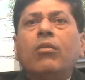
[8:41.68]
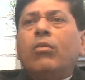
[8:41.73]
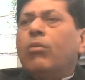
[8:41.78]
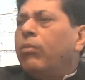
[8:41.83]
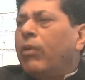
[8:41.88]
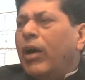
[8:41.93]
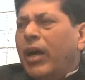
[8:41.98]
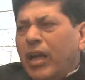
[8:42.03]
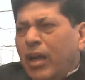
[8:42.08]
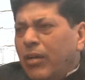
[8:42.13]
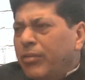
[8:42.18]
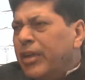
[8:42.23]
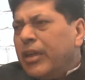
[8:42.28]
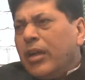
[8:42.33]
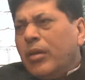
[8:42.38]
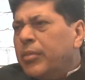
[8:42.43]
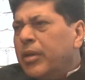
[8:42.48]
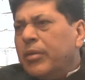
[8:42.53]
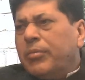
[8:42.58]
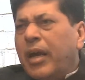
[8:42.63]
Why are we
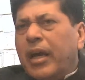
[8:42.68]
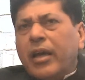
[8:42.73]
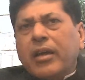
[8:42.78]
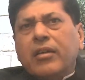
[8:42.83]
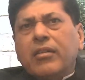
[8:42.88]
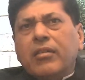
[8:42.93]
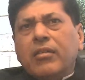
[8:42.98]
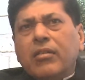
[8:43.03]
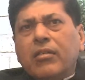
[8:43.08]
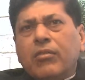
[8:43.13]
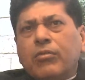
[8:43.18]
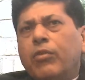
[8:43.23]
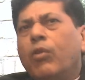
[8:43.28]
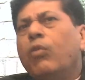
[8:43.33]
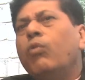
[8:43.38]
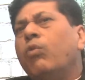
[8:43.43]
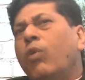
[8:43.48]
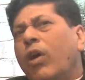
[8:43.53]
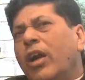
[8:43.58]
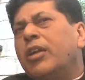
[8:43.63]
coming back?
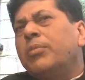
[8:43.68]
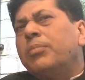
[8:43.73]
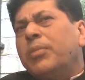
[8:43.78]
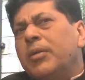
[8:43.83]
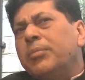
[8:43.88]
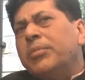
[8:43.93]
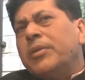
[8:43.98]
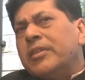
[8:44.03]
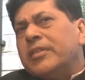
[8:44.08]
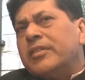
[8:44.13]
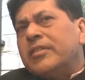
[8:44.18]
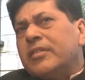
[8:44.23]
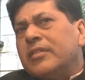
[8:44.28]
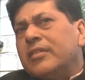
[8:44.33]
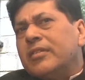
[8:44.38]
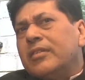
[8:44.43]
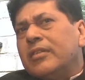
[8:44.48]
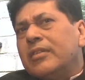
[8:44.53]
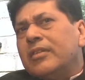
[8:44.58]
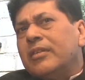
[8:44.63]
For what purpose?